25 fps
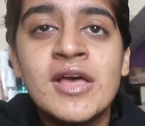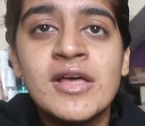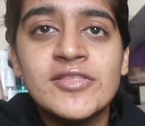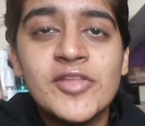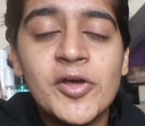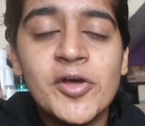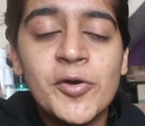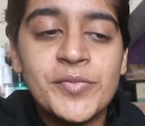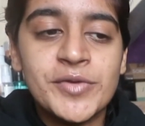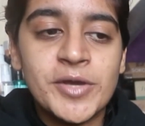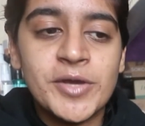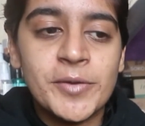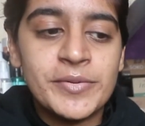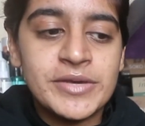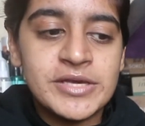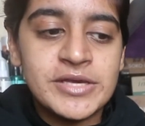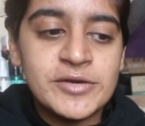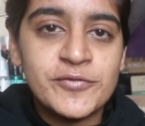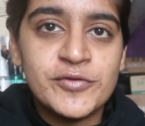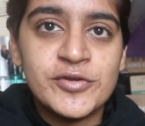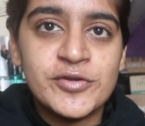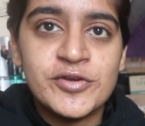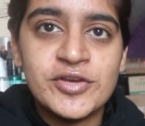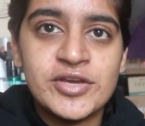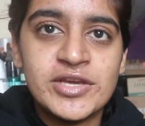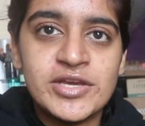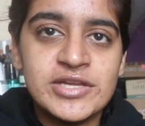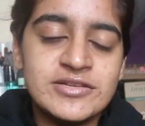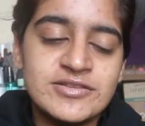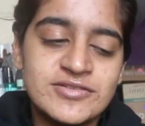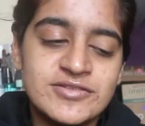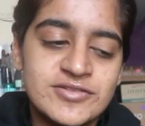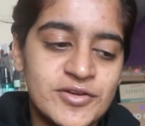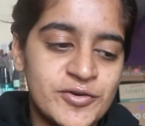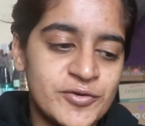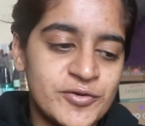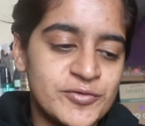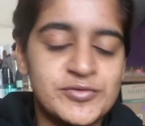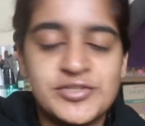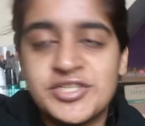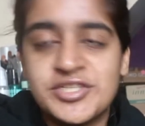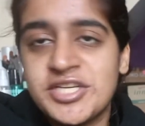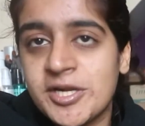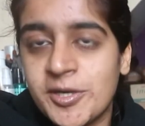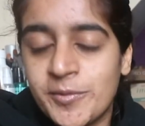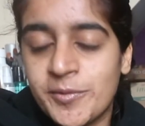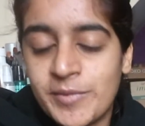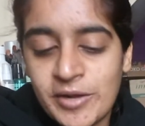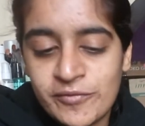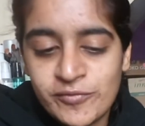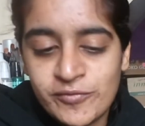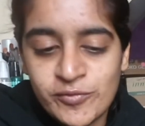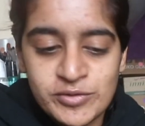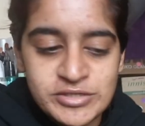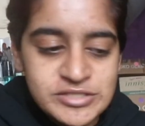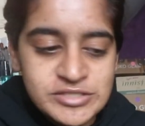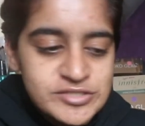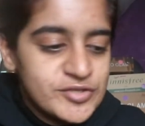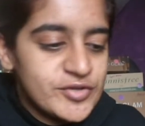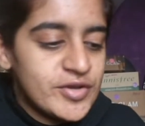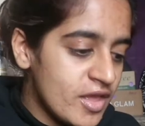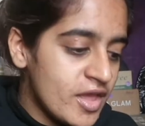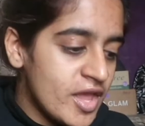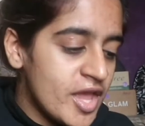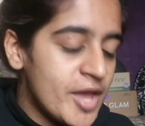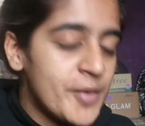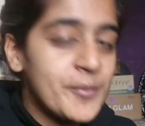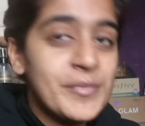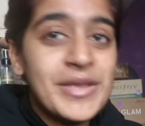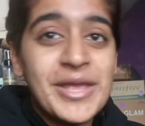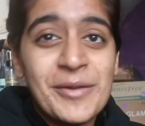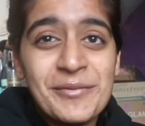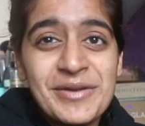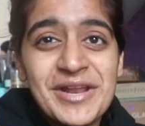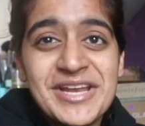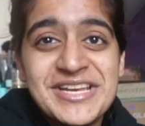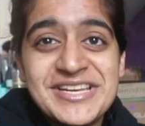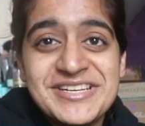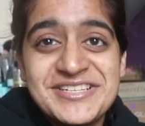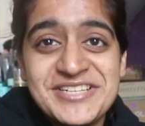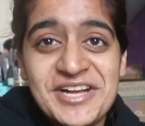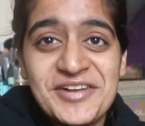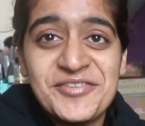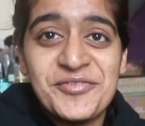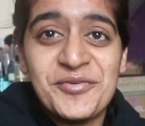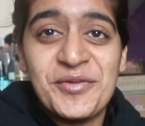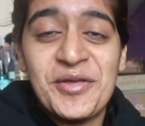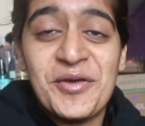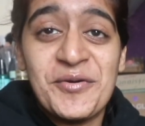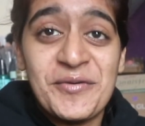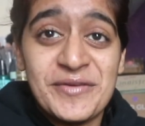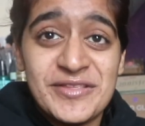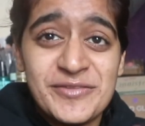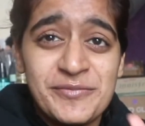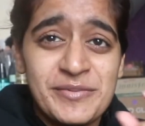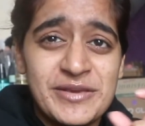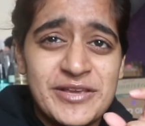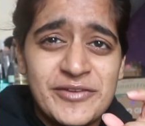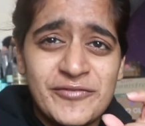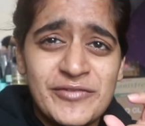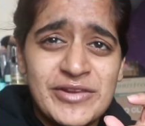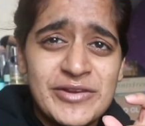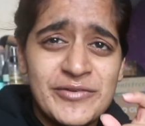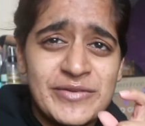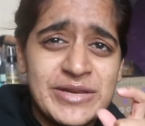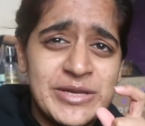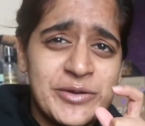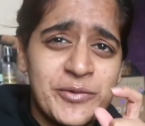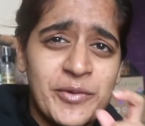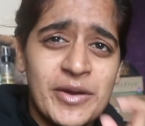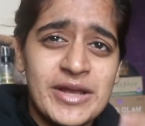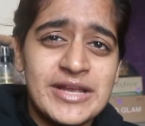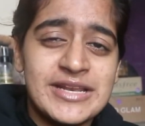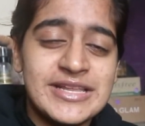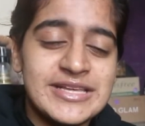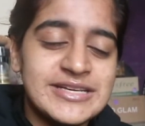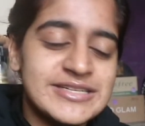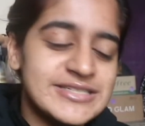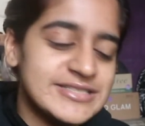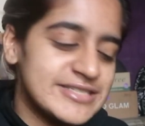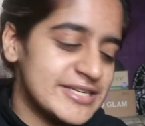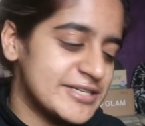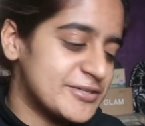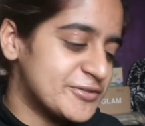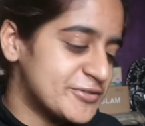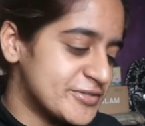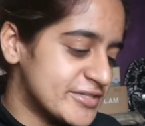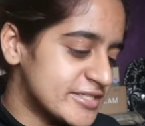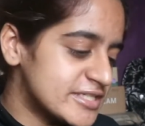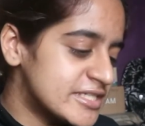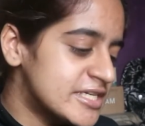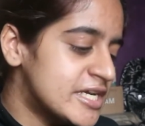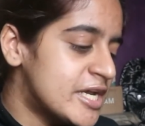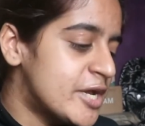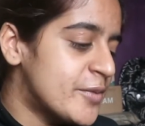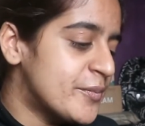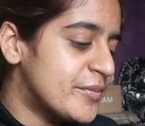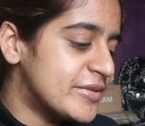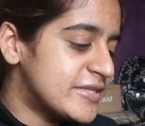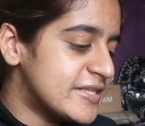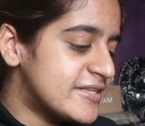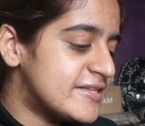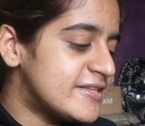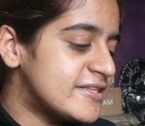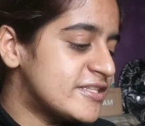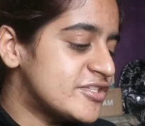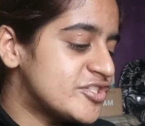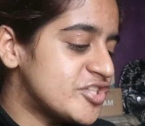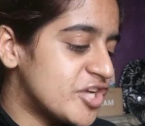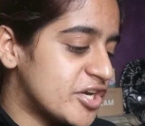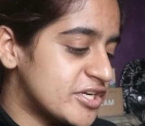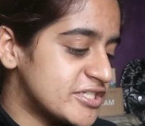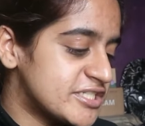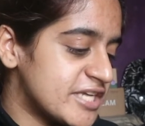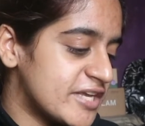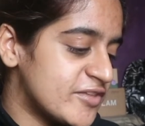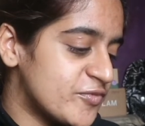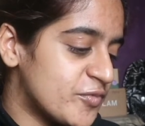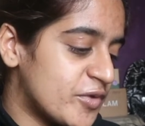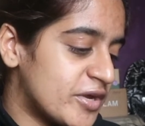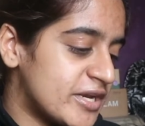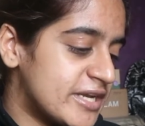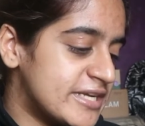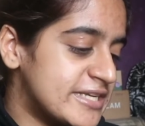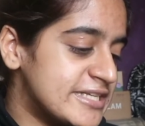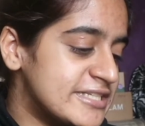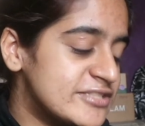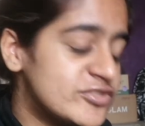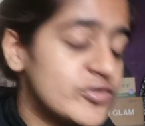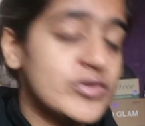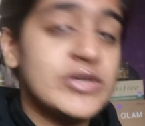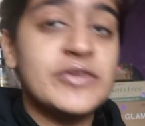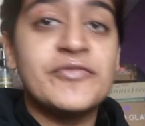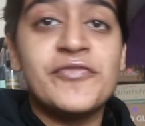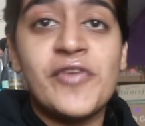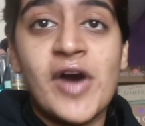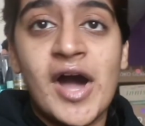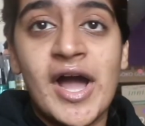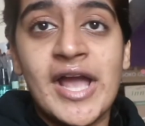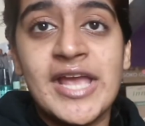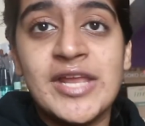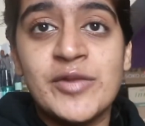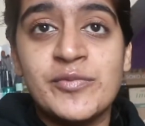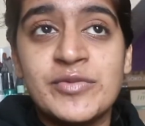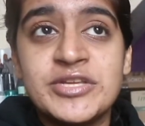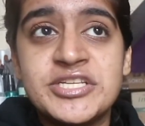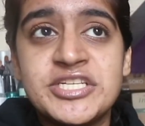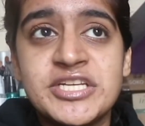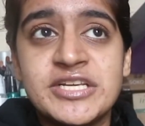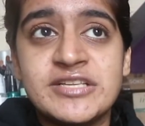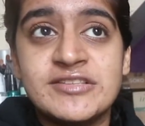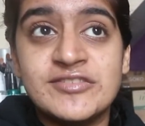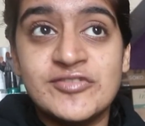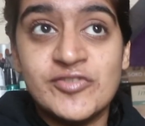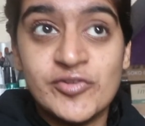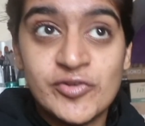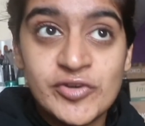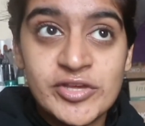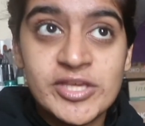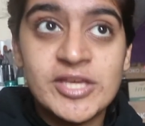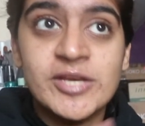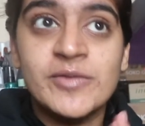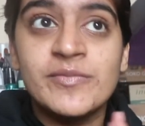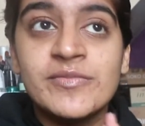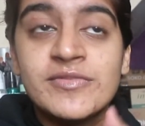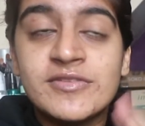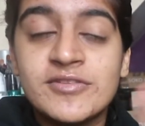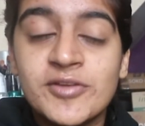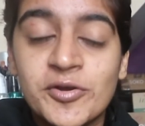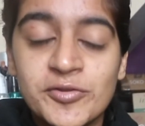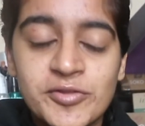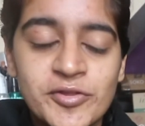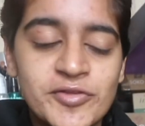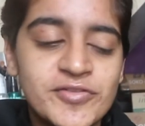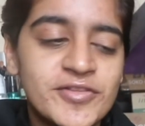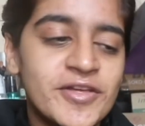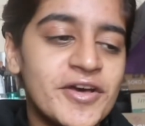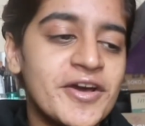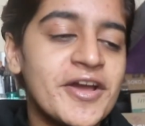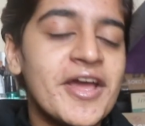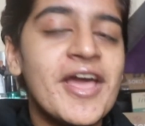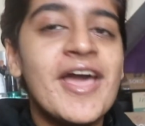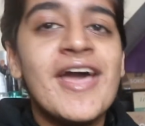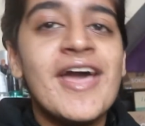they'll be up here for you, so check them out if you want to. But yeah, when I did Jackson, I was speaking really quietly because I couldn't. But this is Youngjae's one, and he's doing Fine, which is Yugyeom's solo song. I